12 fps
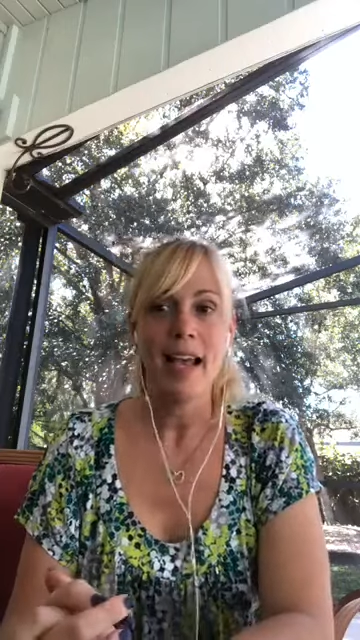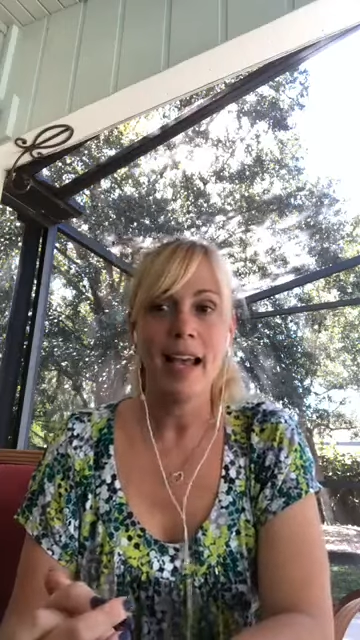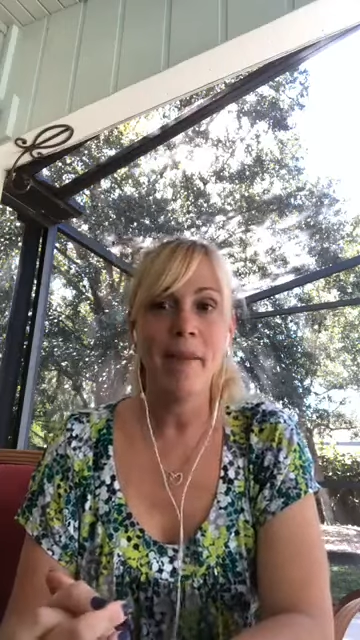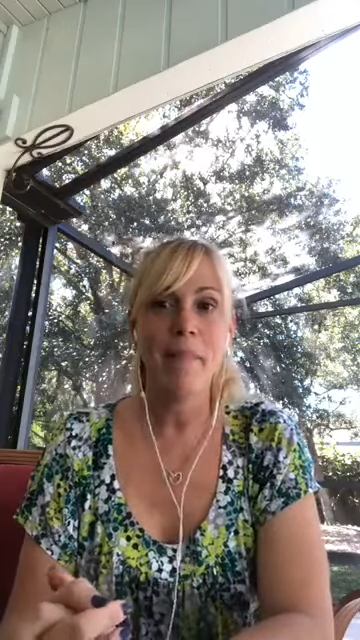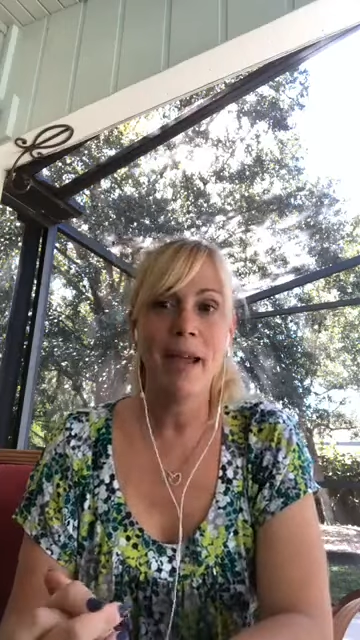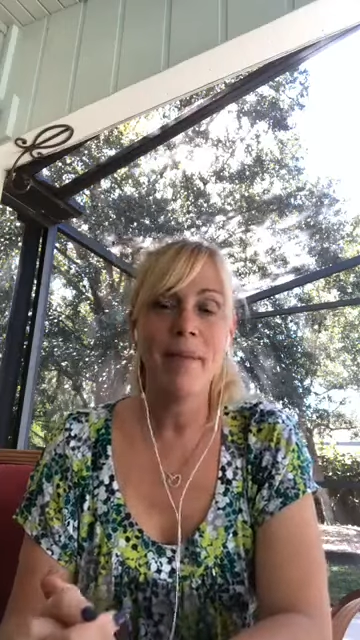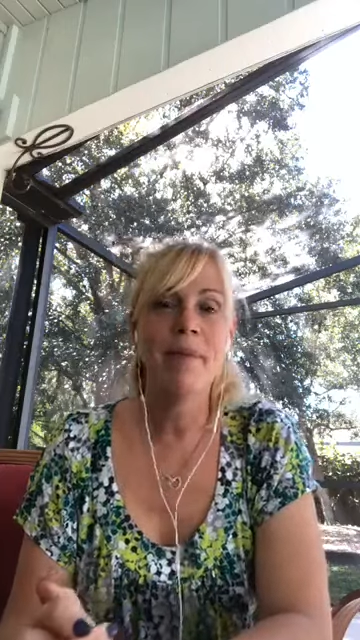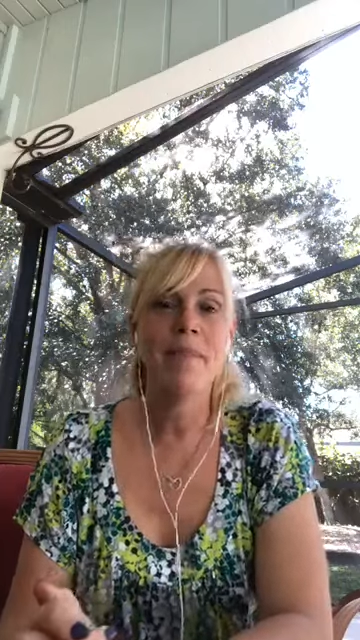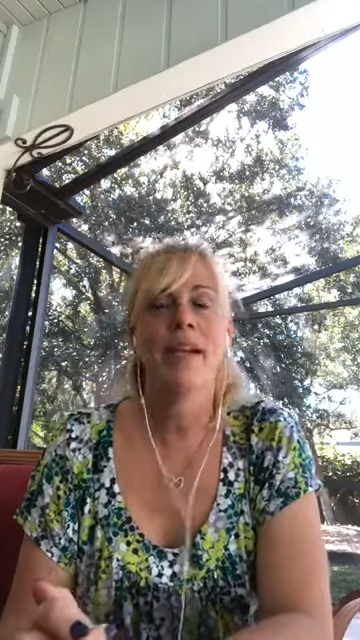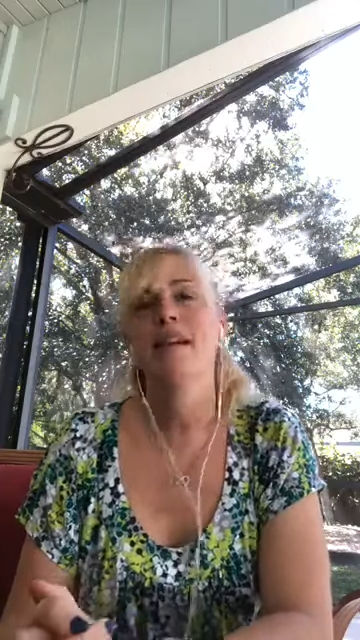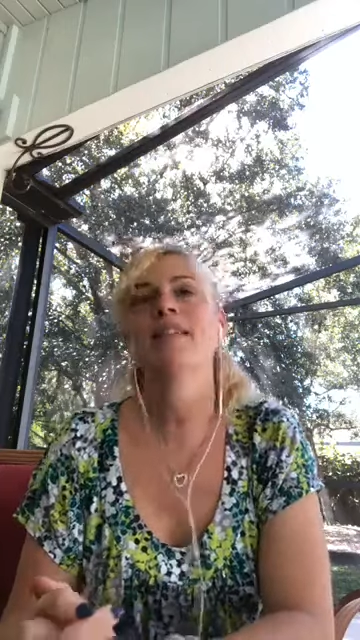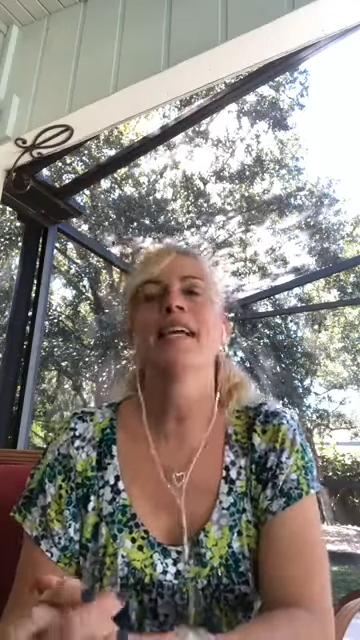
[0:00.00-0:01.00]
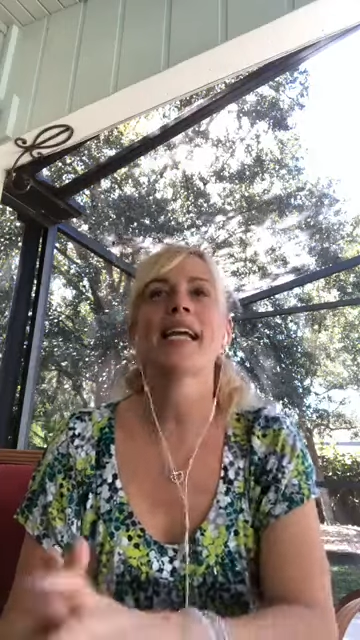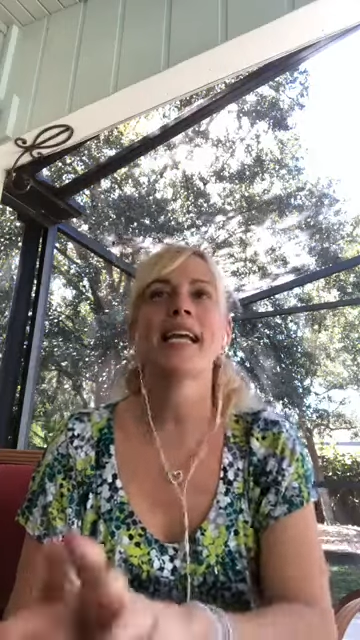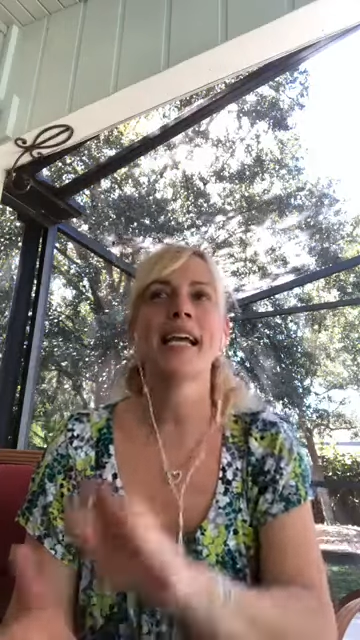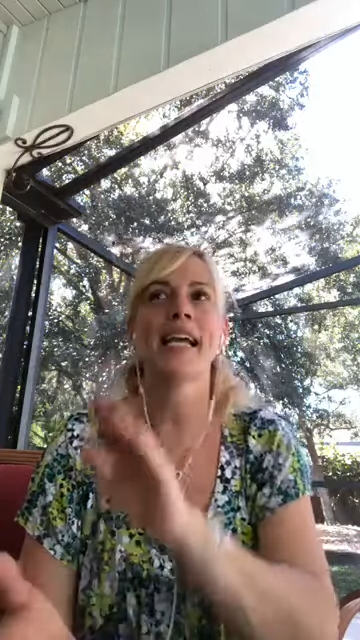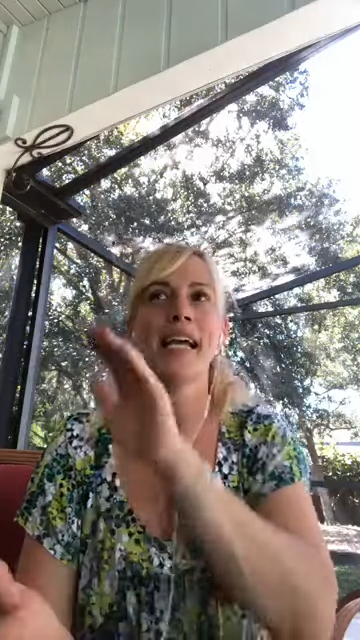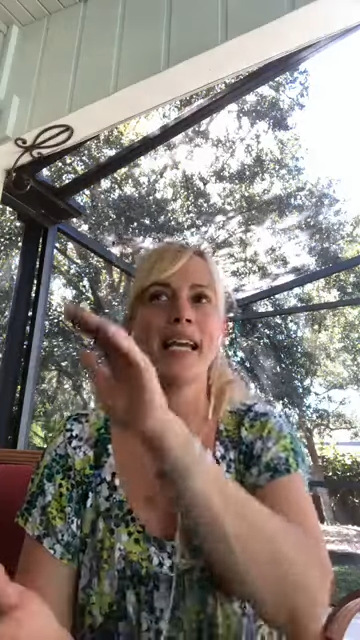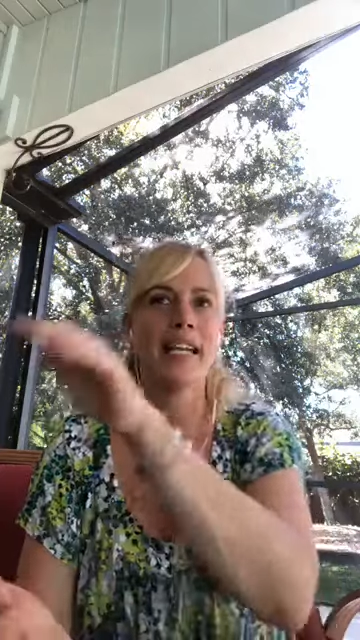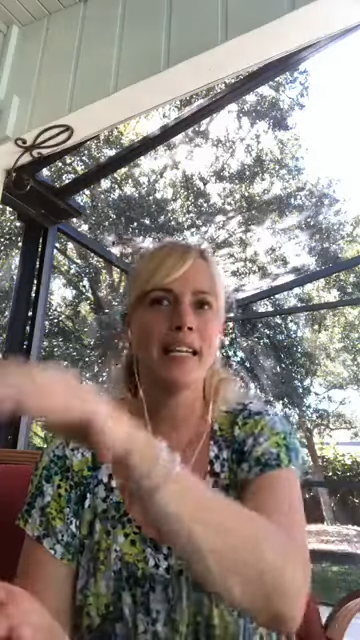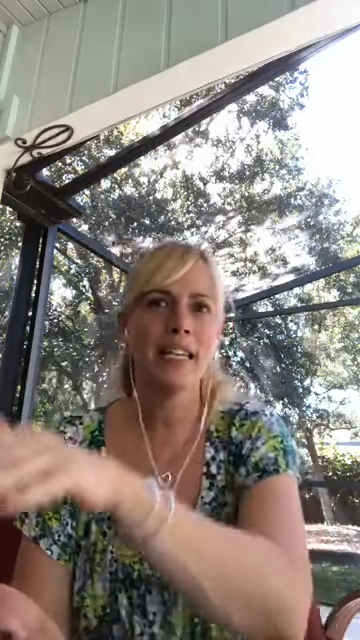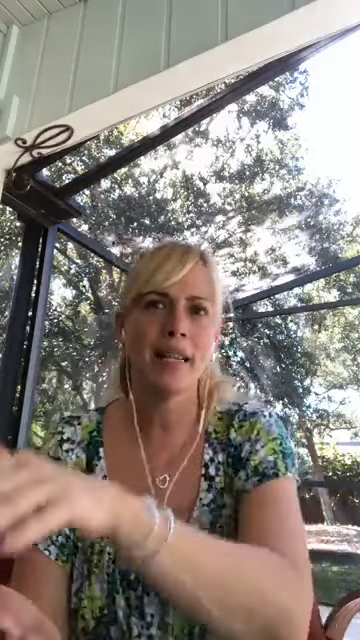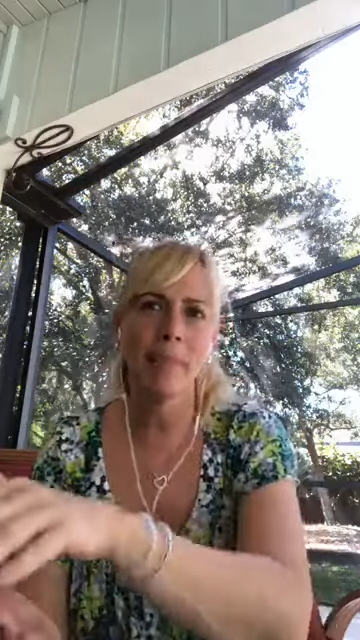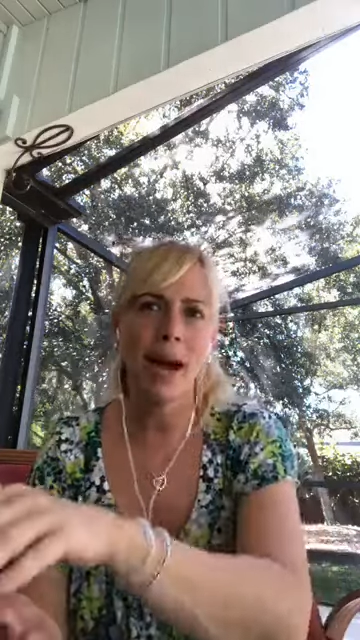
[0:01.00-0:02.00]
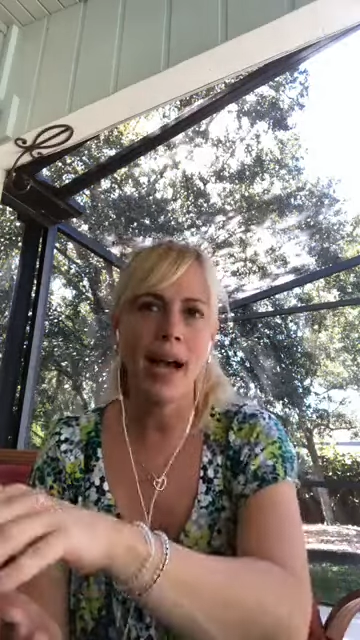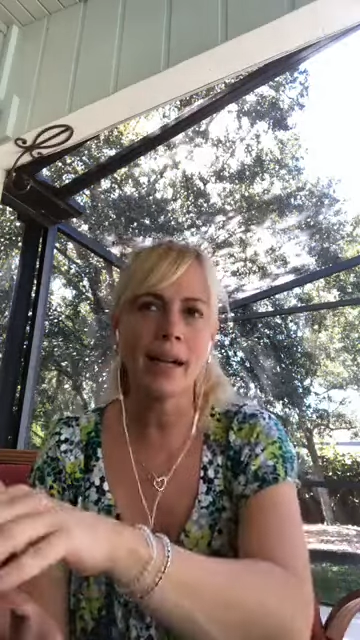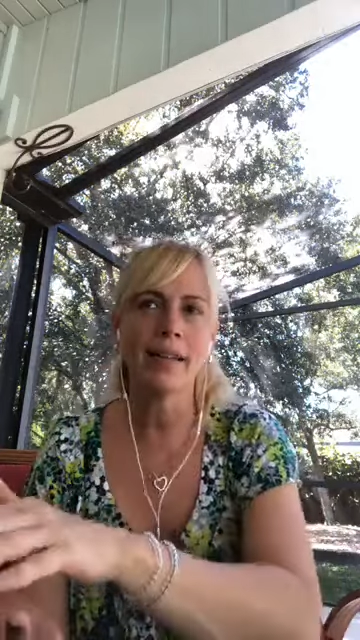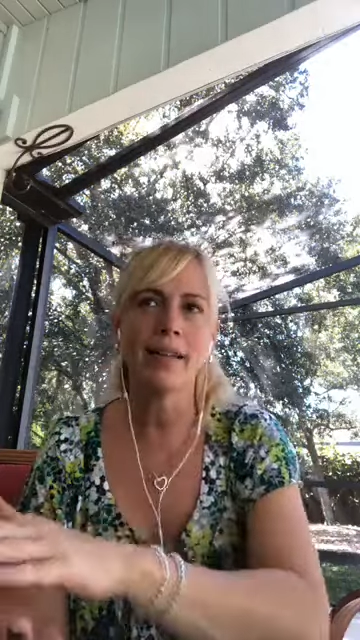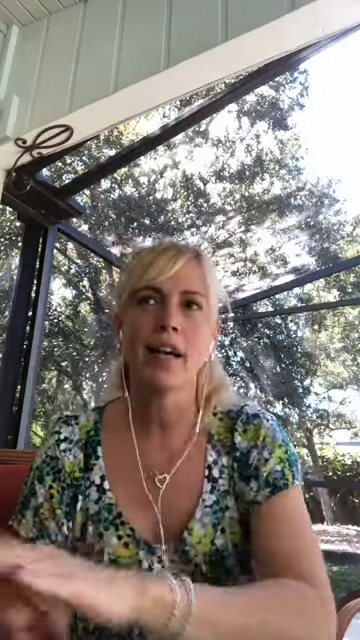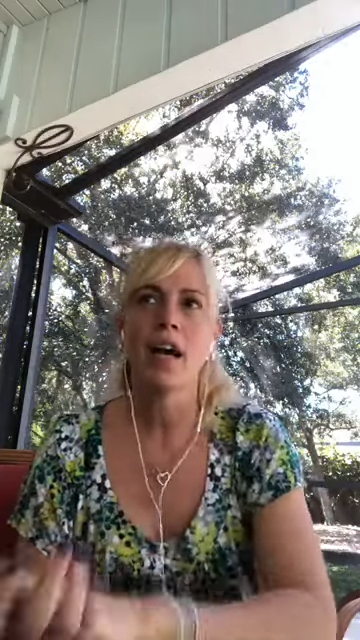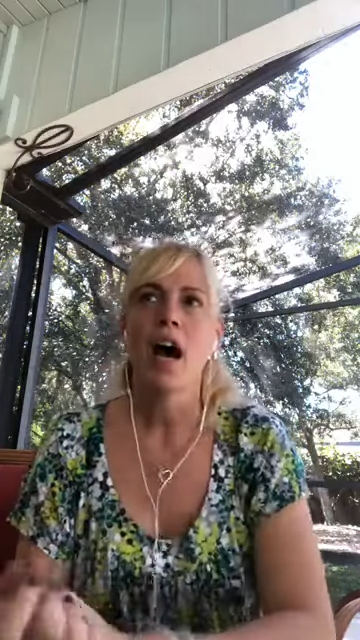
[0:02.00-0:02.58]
It may be because they can't get into the box.